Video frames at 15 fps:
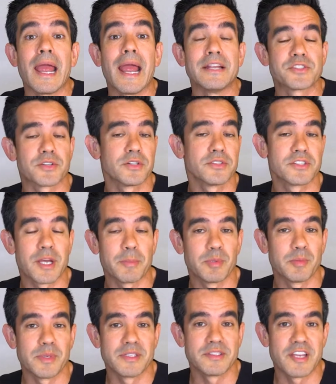And certain
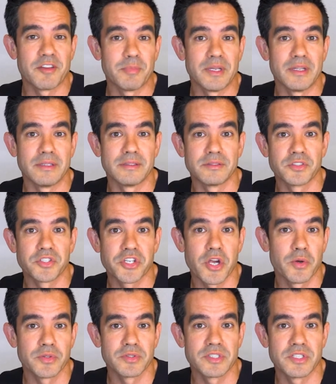supplements have been
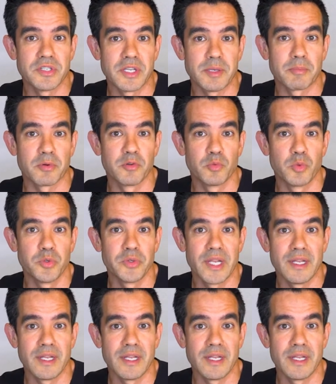shown to improve wound